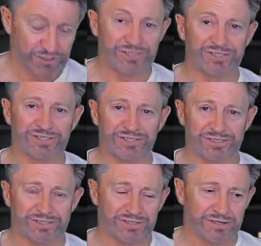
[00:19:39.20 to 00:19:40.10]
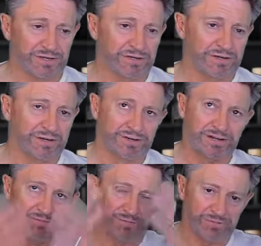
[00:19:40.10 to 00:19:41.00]
conditions, I'd
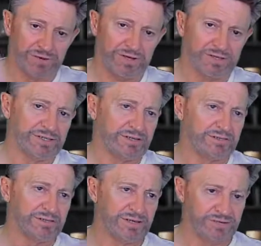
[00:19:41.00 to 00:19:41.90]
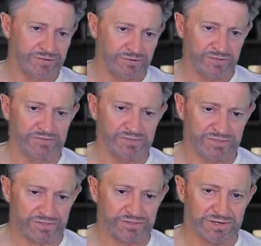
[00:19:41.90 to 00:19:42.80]
have my blind down and the room
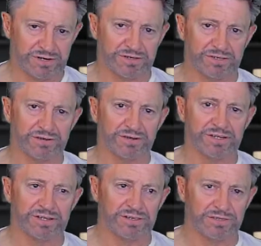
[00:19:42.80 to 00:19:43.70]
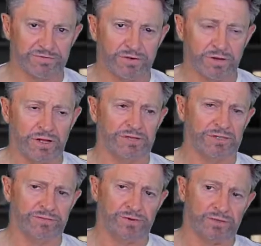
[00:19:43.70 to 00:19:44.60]
darkened down, and then
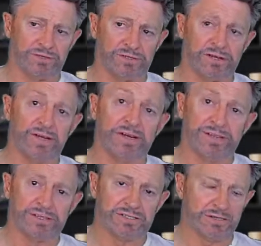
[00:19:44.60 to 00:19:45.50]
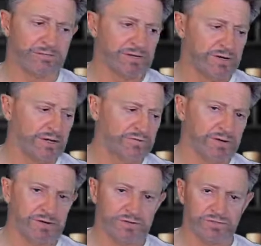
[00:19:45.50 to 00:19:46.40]
default to the lighting setup that I
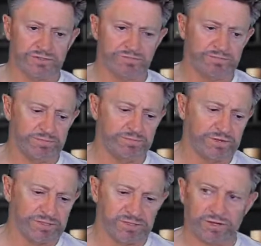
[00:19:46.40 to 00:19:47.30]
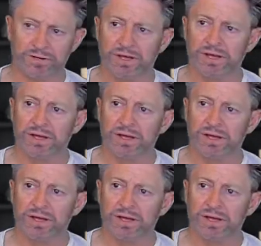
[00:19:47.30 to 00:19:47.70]
have here, which brings out.